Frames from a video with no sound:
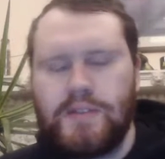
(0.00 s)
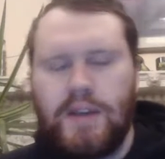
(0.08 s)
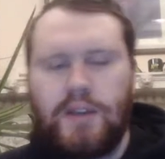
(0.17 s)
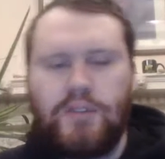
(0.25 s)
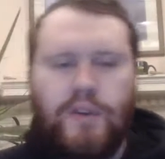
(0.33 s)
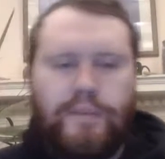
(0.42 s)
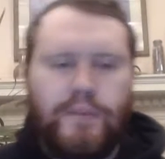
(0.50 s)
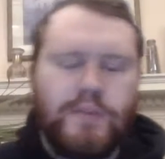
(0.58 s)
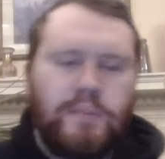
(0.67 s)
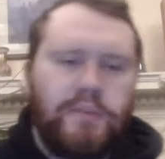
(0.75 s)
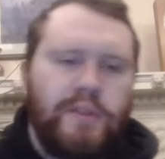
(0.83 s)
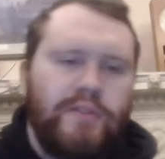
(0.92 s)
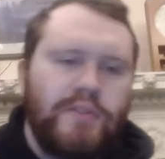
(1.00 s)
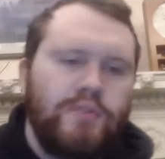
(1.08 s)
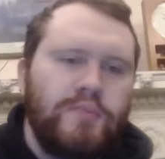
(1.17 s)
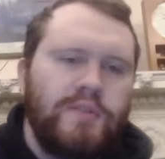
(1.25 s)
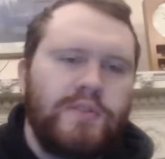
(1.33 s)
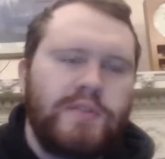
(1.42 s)
I don't know if it was a previous New
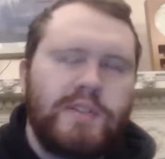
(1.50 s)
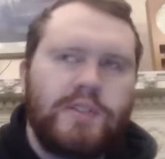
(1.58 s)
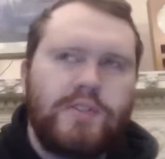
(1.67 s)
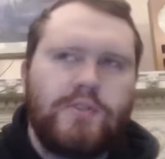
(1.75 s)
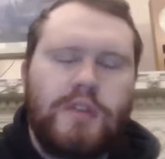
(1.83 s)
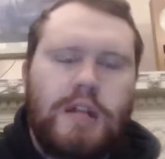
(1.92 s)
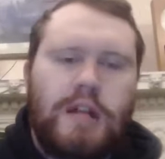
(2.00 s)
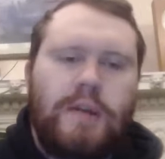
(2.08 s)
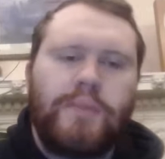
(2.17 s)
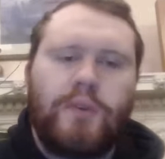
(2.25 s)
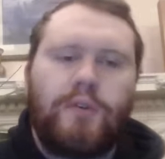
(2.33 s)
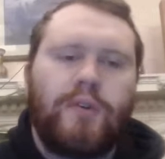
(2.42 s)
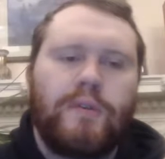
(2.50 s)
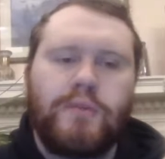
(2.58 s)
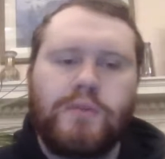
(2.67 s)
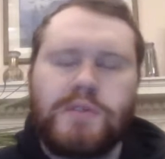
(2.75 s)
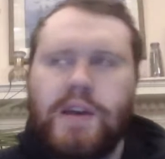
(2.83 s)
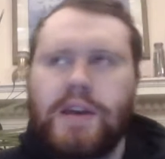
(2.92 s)
Mutants issue or if it
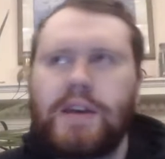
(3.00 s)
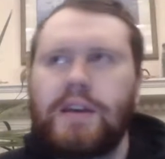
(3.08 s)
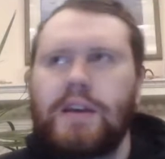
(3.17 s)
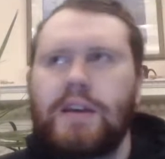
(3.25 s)
was like